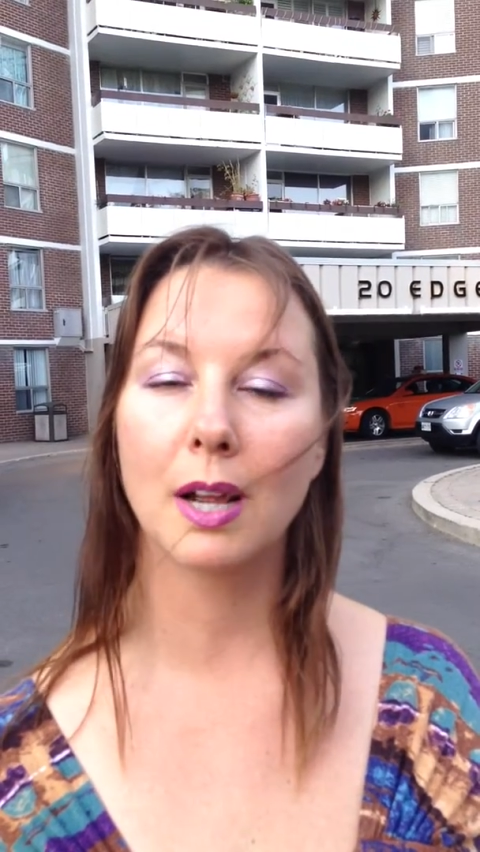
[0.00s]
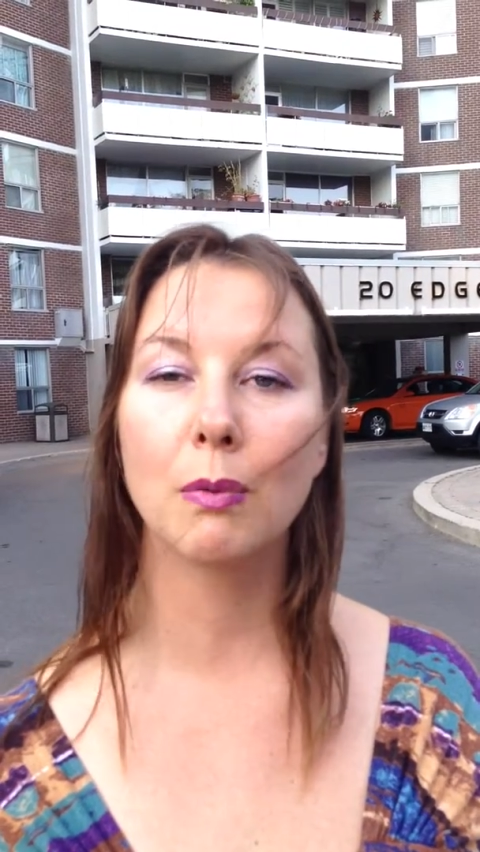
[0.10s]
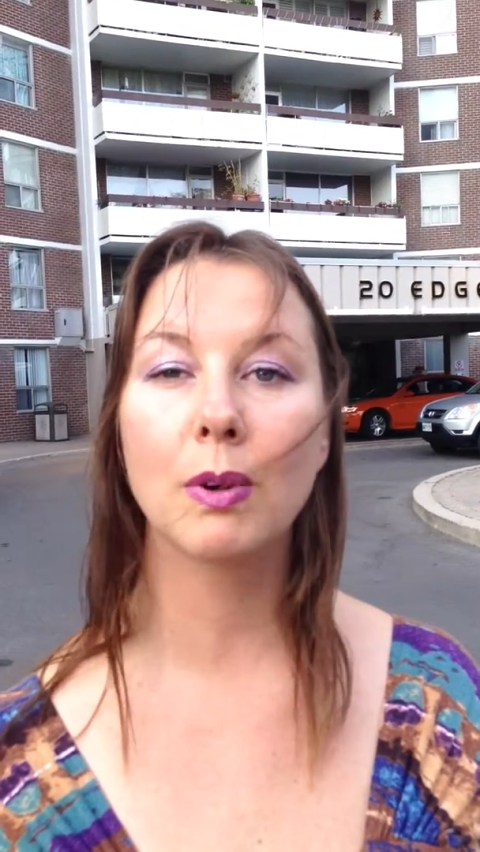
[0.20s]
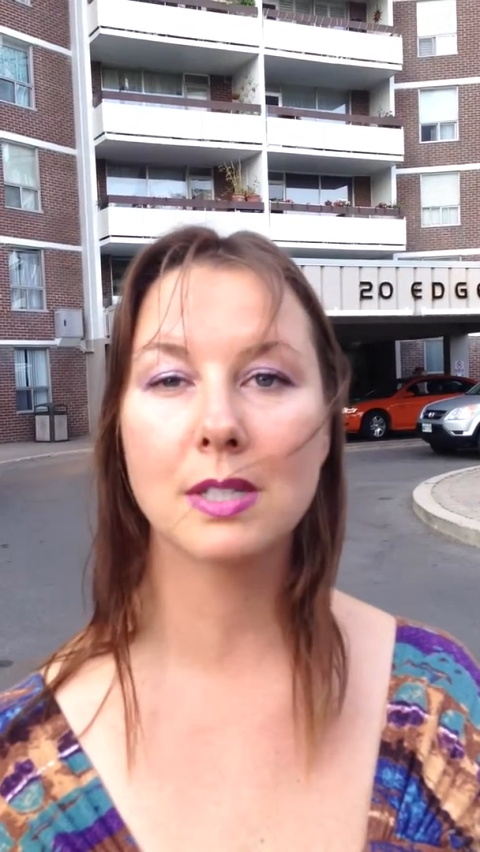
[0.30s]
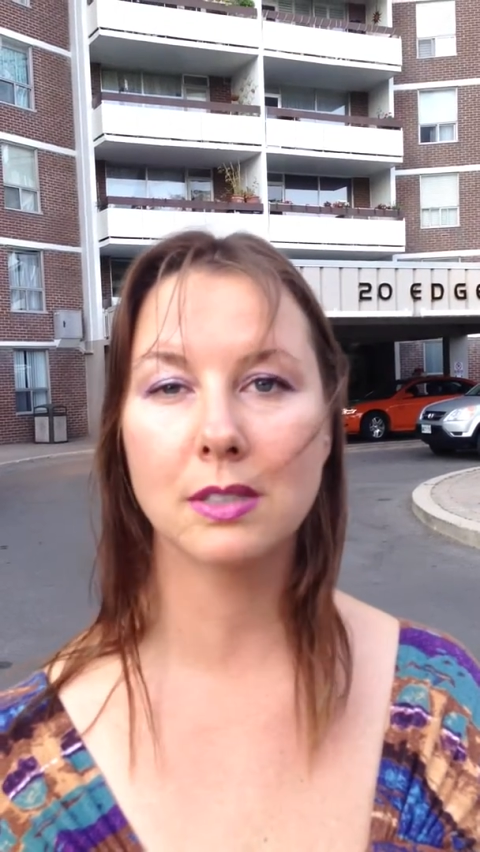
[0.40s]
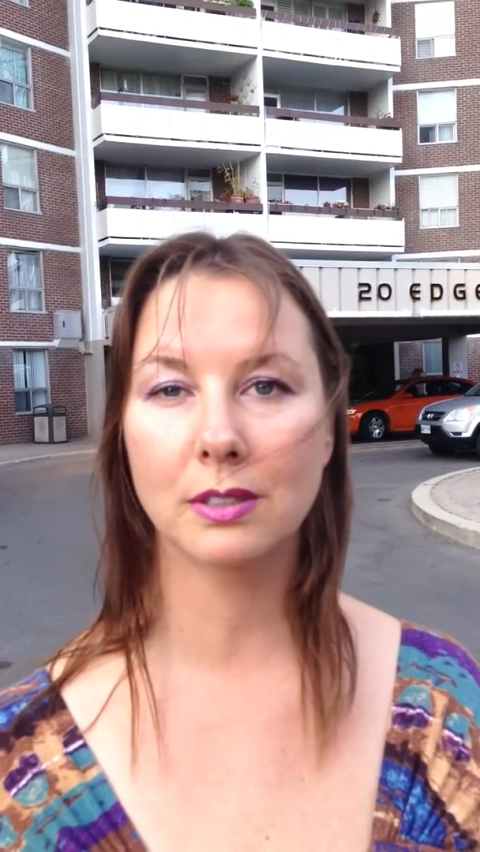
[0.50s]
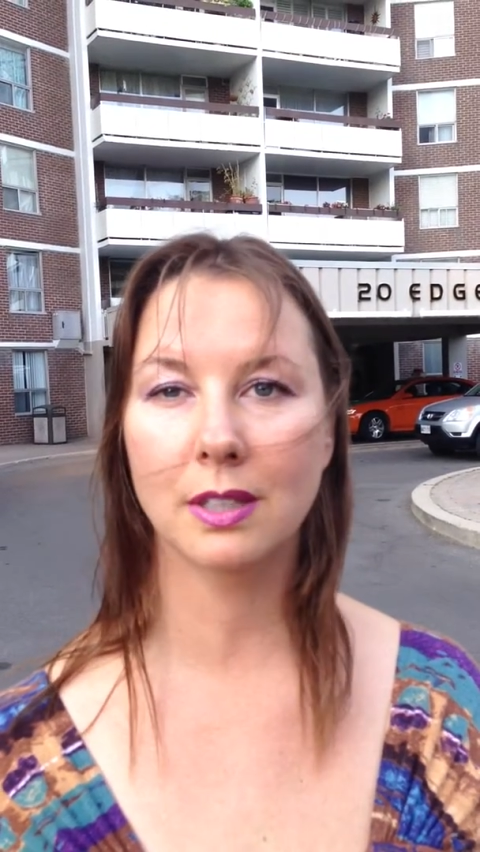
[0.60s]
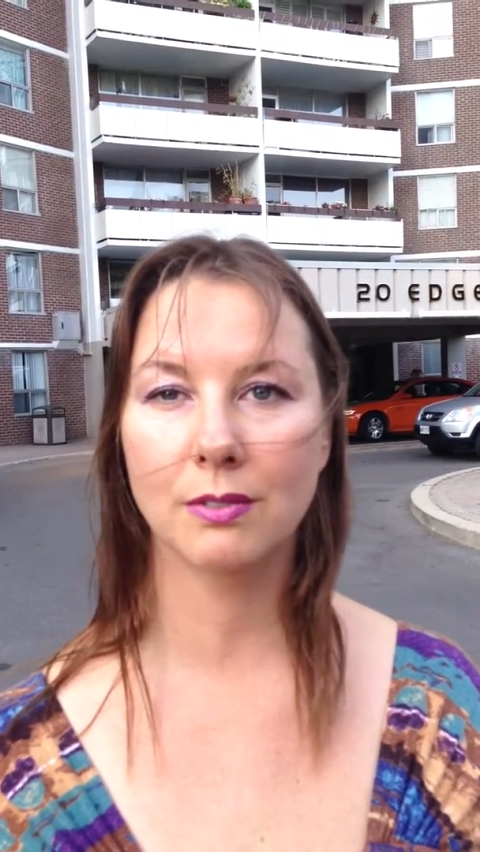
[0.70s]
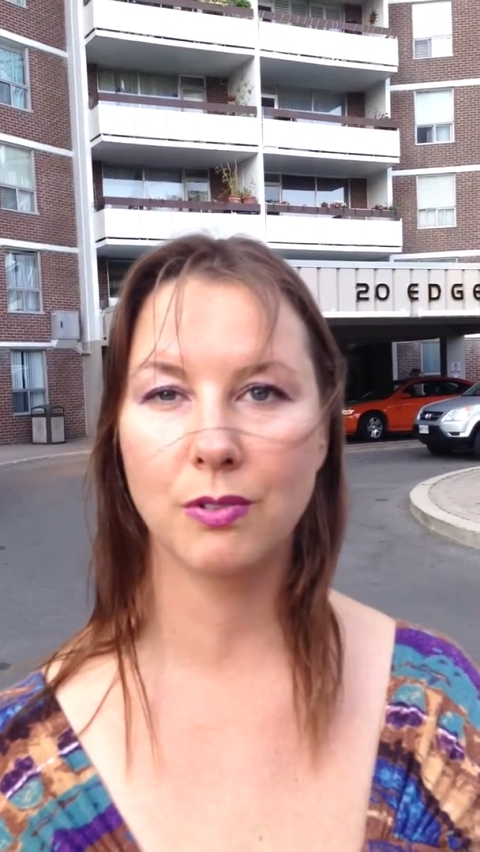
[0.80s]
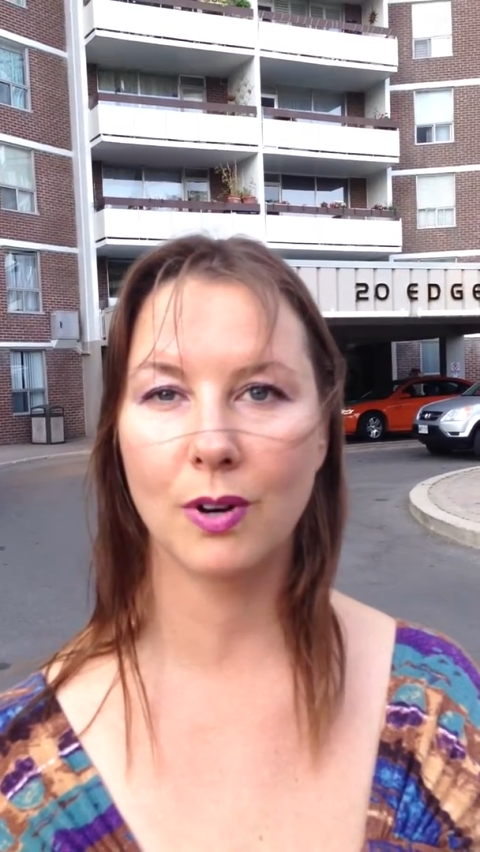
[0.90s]
I was
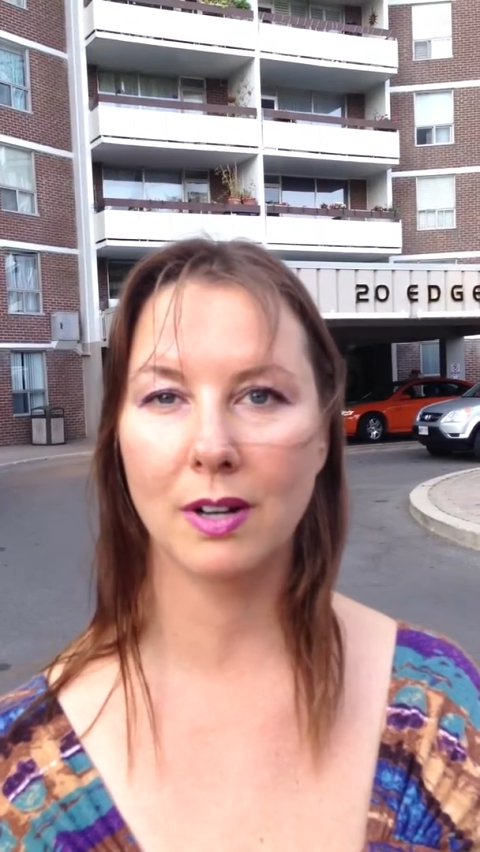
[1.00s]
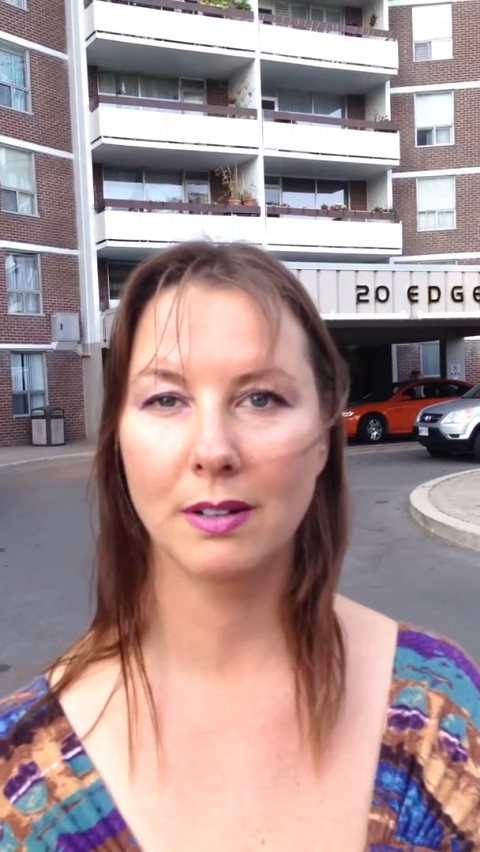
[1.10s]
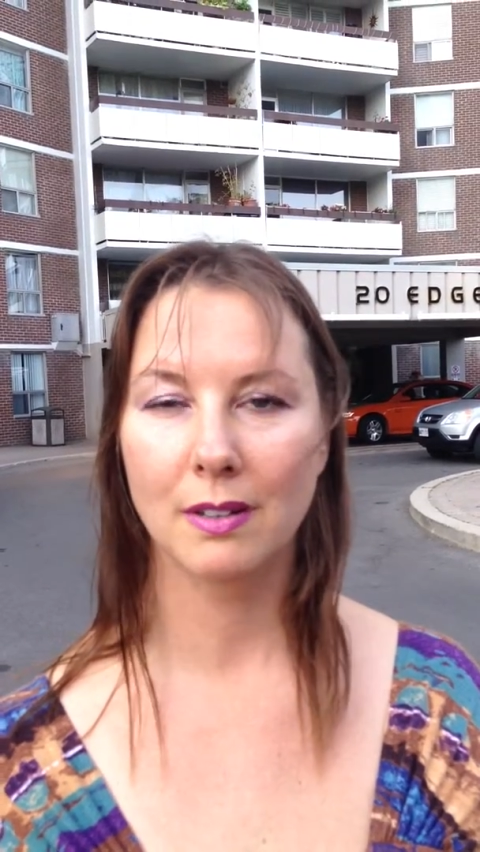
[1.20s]
looking for